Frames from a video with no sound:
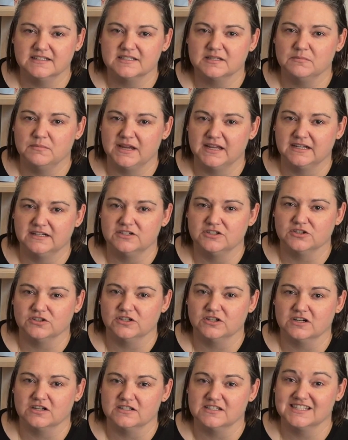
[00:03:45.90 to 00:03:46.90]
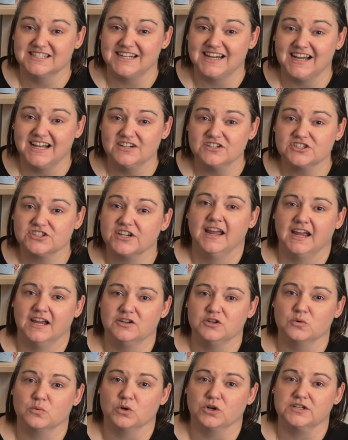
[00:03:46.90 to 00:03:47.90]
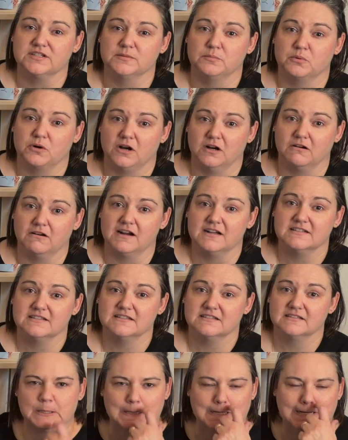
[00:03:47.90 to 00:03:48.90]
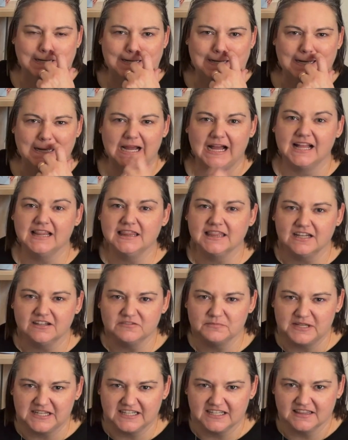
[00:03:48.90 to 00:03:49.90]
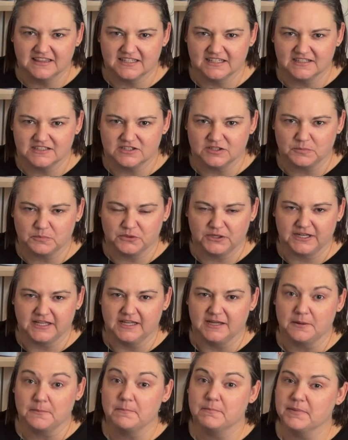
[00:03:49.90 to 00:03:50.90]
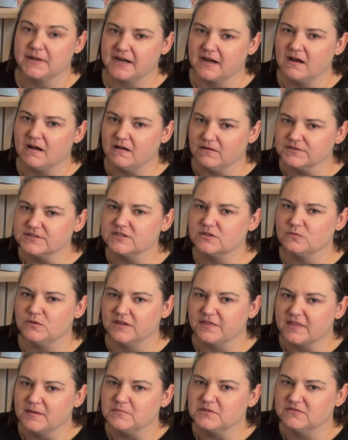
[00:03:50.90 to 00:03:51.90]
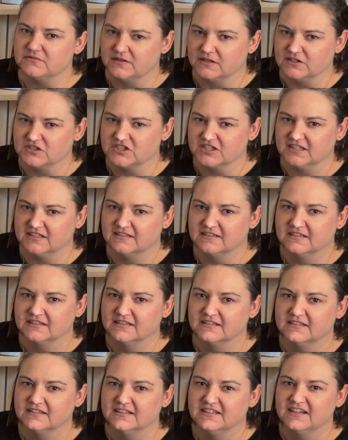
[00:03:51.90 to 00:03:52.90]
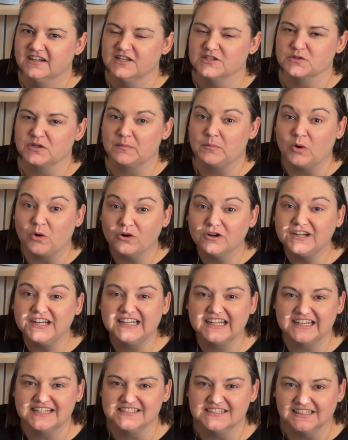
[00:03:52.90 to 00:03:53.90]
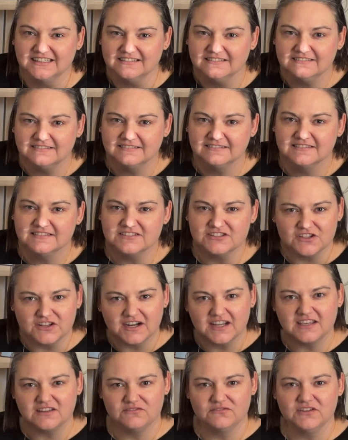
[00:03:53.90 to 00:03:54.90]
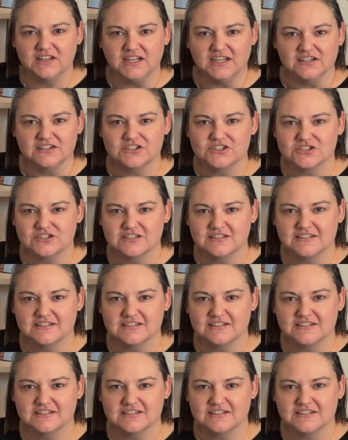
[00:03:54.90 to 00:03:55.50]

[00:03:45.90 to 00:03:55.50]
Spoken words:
to manage your yarn stash and your works in progress. I love making things look pretty, but I also want them to function. So I'm organizing so that I can finish.